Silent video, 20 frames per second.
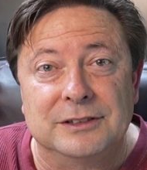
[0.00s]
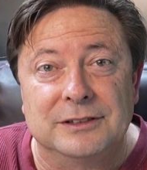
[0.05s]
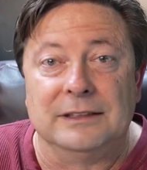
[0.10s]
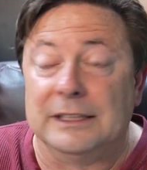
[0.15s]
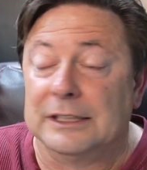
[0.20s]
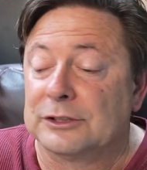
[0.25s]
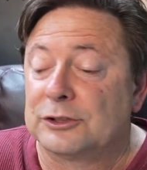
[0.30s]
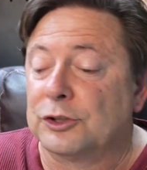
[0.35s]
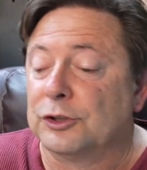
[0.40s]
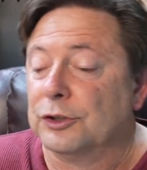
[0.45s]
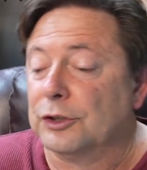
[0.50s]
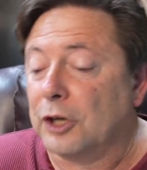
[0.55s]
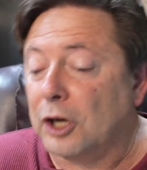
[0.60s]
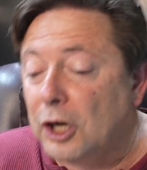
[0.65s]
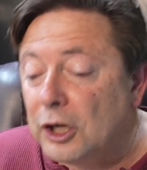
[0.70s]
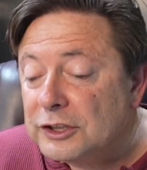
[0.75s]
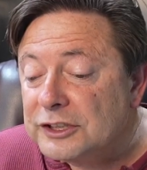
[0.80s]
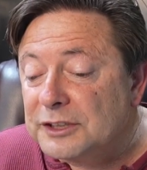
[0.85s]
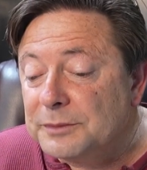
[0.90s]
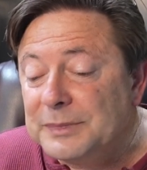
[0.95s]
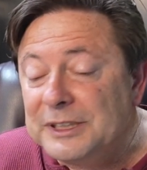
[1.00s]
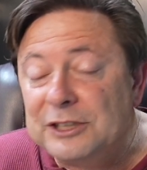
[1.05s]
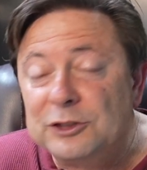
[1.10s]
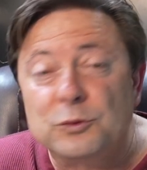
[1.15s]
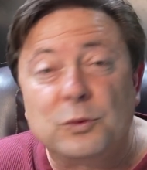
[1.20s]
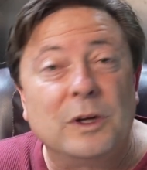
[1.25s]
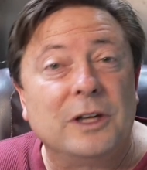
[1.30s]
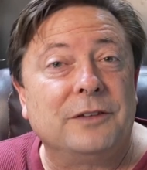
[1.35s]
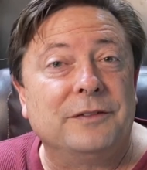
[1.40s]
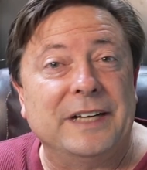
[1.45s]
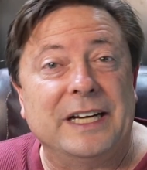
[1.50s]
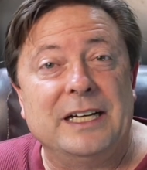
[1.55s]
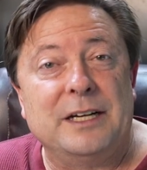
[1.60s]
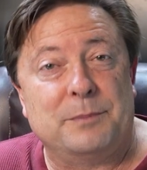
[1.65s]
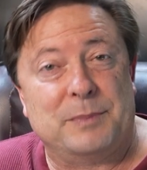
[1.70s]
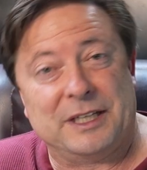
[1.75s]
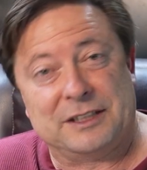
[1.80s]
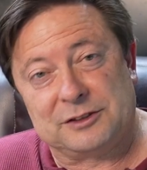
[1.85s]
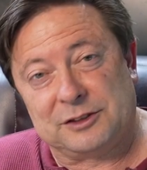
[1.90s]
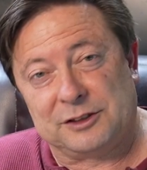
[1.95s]
This could also be 1280
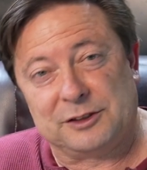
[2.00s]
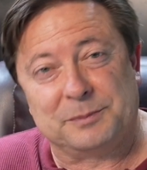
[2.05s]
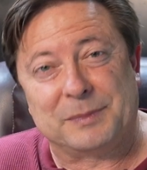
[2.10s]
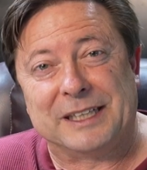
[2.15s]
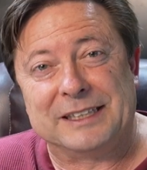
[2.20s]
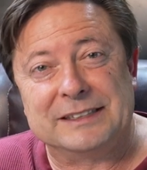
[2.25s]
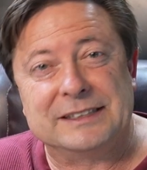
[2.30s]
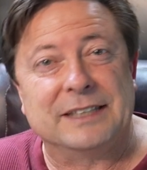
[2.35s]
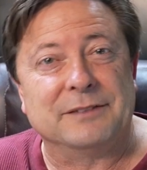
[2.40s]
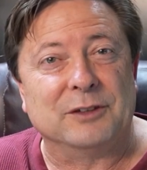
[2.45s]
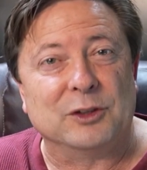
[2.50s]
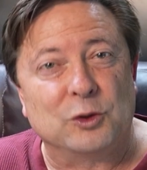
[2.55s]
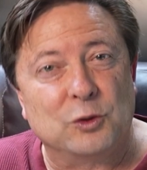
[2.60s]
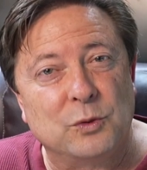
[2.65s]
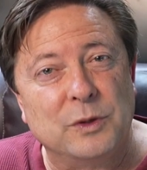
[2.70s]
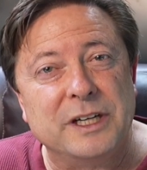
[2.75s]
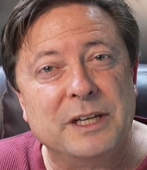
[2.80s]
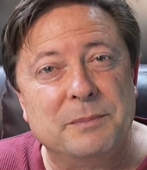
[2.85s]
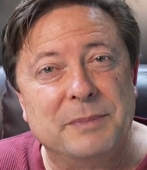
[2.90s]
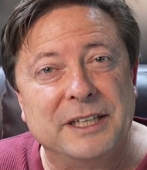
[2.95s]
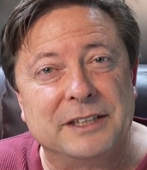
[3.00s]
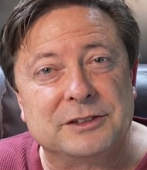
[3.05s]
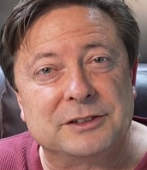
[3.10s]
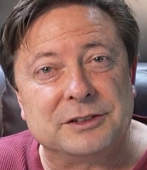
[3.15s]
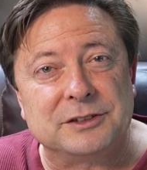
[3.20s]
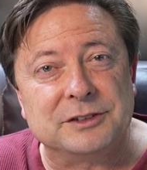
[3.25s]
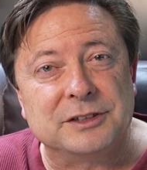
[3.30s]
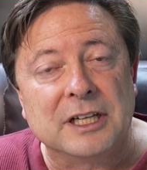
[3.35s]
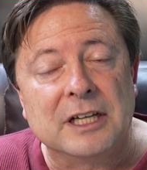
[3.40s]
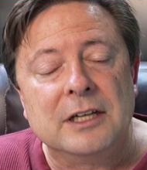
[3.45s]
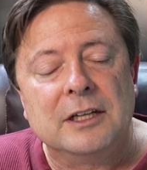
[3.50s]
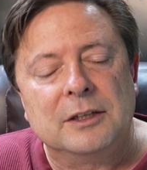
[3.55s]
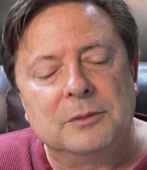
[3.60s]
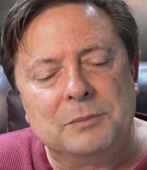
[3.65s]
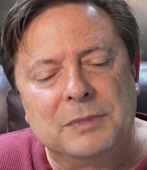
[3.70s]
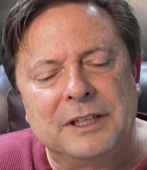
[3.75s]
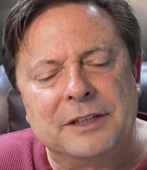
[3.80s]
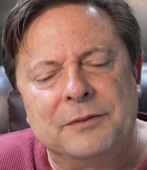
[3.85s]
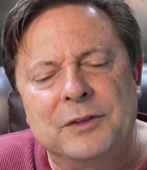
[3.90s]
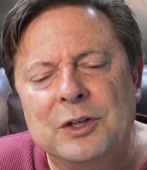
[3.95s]
pixels by 720 pixels,
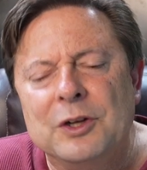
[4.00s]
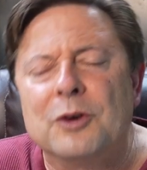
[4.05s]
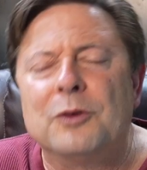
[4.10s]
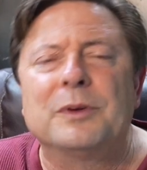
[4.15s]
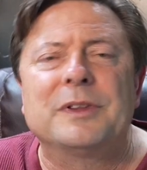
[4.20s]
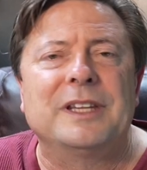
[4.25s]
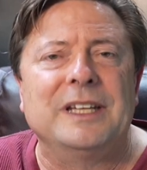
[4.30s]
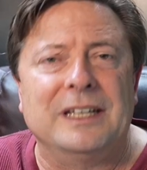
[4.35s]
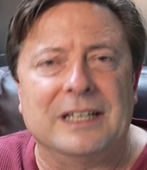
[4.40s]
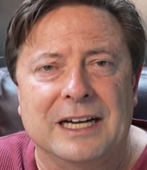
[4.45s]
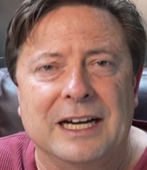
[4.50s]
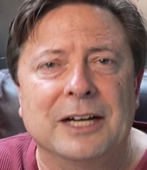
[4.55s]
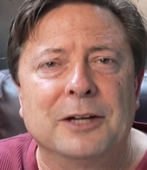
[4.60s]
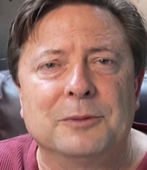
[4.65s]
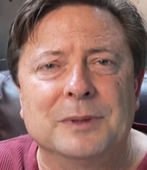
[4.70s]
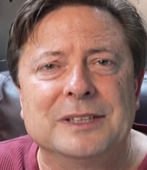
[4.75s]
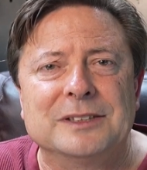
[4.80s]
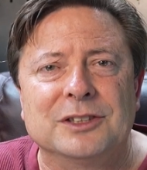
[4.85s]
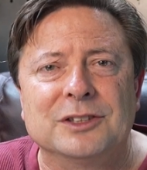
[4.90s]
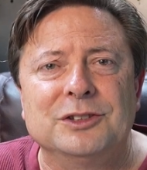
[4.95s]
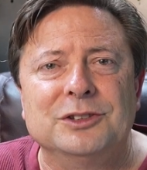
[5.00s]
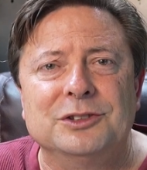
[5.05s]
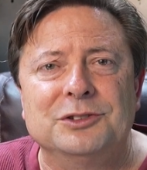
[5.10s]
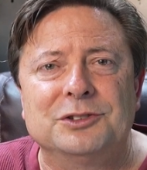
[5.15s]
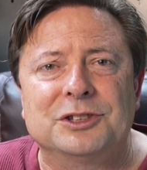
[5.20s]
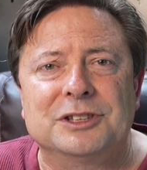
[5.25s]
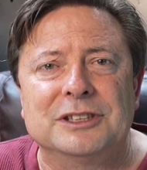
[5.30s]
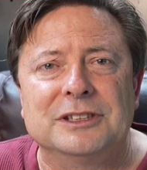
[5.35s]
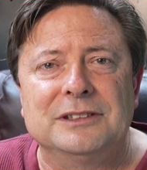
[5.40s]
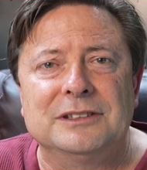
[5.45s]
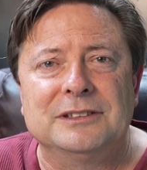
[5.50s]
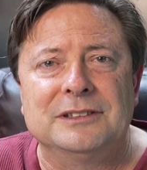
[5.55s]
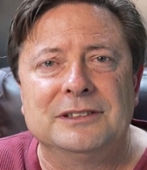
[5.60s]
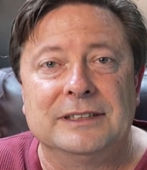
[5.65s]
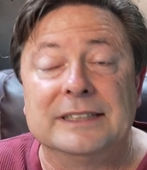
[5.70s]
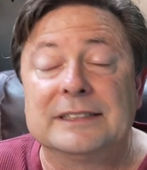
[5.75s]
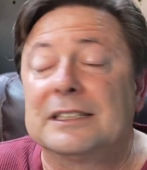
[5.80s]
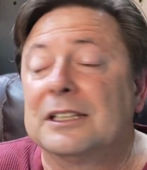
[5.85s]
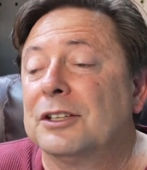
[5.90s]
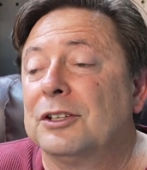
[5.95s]
but if you go with the higher resolution,
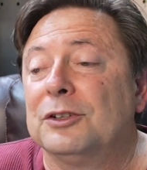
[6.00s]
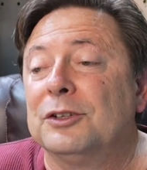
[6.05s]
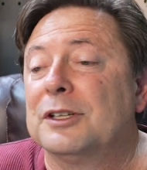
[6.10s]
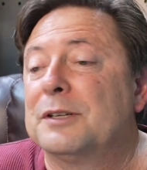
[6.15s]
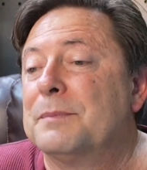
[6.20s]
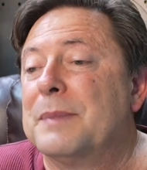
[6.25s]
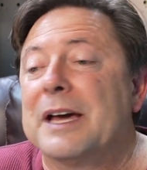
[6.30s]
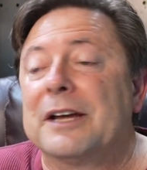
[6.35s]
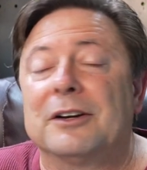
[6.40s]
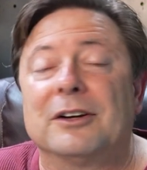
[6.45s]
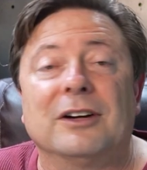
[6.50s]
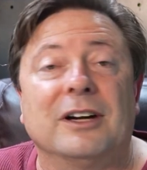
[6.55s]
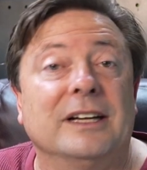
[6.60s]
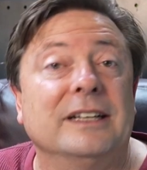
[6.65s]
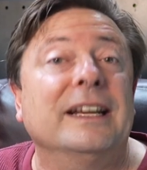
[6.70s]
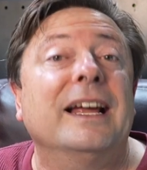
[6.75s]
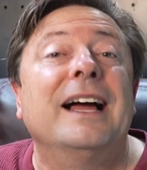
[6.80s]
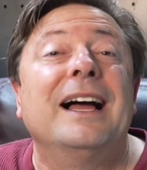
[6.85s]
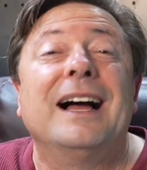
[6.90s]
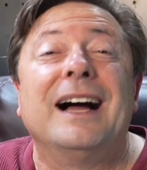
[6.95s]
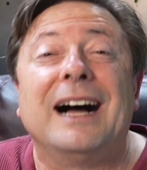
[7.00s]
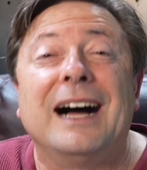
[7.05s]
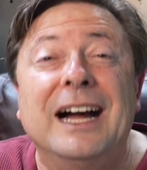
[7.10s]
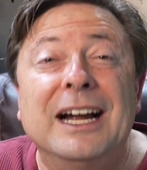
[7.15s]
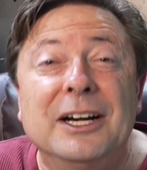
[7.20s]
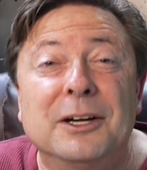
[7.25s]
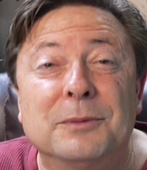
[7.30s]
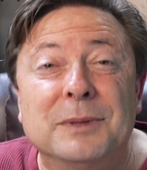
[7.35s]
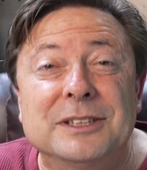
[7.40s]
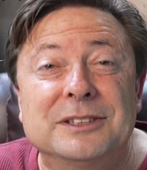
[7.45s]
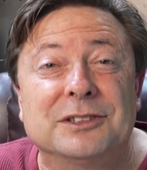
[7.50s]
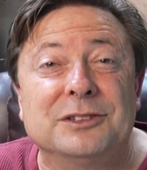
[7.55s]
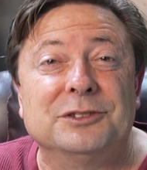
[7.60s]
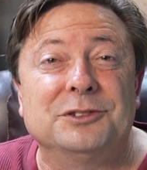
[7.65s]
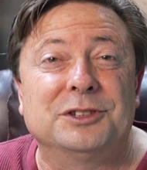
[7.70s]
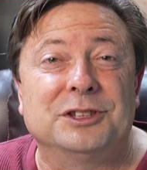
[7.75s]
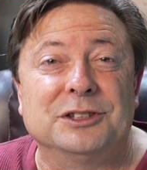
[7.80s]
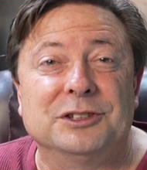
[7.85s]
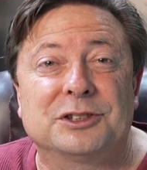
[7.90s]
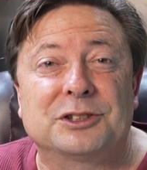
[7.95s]
it's going to look better on higher
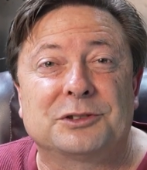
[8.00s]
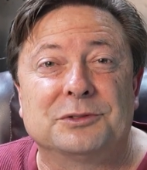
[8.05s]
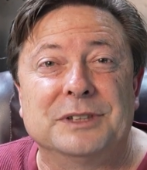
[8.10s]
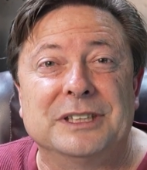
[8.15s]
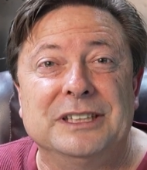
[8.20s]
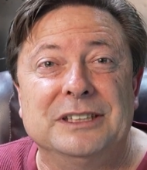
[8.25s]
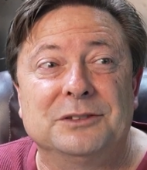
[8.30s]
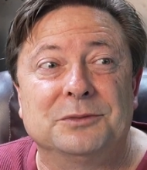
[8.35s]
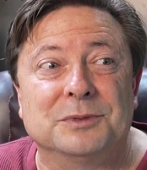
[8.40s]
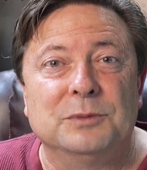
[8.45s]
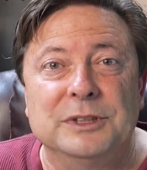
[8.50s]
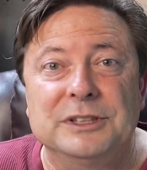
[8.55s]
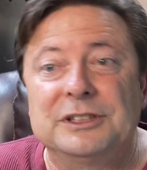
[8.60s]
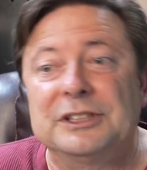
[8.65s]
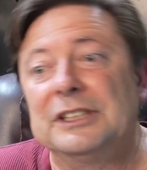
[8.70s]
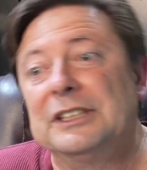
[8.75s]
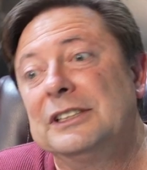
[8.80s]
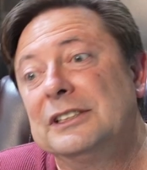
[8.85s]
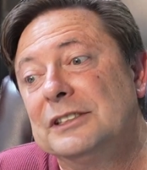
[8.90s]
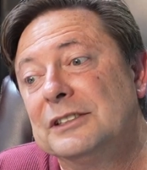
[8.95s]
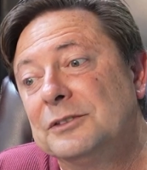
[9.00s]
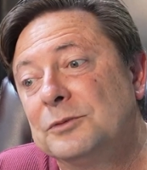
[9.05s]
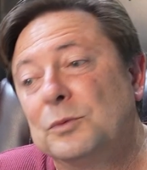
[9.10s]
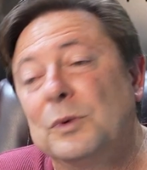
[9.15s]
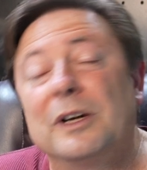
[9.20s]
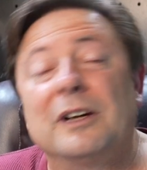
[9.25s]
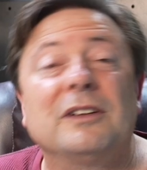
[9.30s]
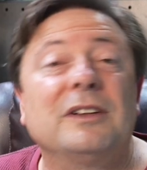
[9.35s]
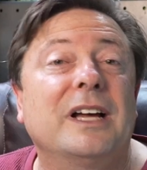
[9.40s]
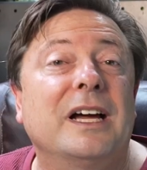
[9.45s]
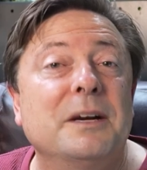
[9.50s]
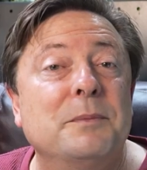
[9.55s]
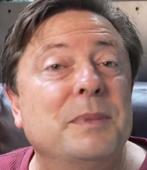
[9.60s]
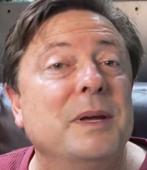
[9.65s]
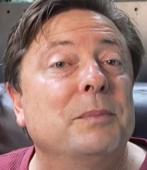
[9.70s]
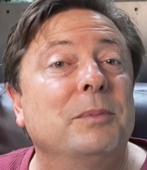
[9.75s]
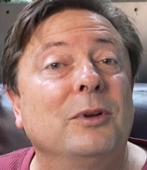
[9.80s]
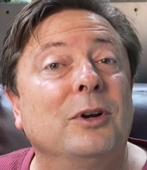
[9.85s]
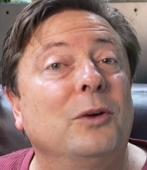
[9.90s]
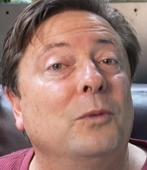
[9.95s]
resolution screens, which is where a lot of
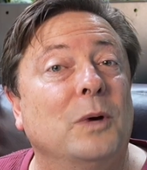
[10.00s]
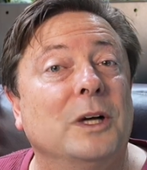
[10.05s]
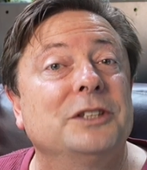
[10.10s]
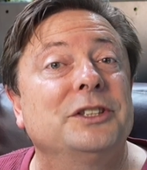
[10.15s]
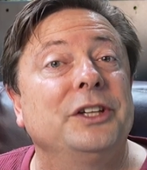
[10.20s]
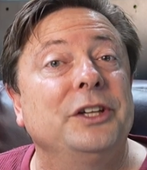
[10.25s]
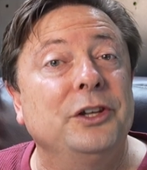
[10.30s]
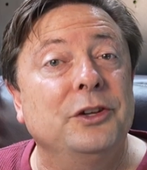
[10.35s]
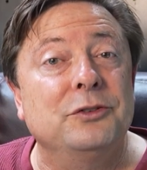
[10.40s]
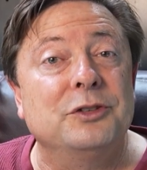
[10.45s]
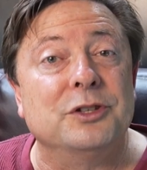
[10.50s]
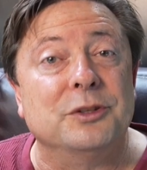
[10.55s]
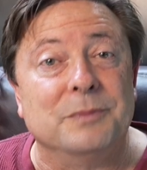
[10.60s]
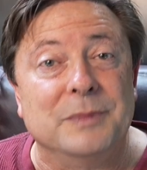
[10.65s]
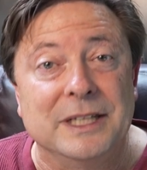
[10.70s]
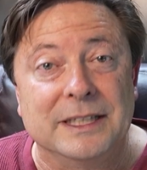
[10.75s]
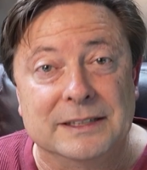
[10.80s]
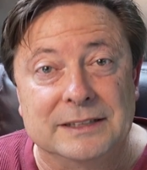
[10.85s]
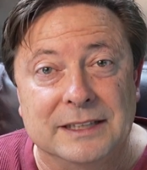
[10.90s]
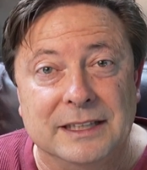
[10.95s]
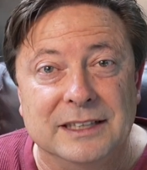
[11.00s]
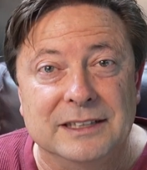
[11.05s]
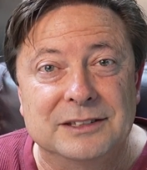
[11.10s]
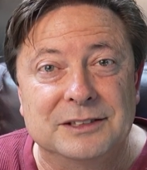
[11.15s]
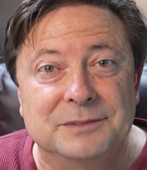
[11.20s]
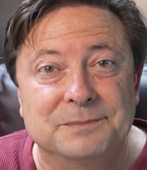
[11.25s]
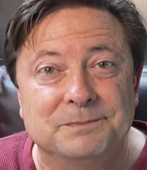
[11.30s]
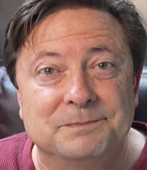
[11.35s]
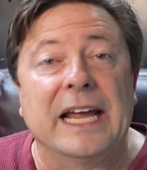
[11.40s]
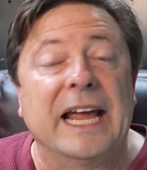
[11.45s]
people are watching YouTube these days.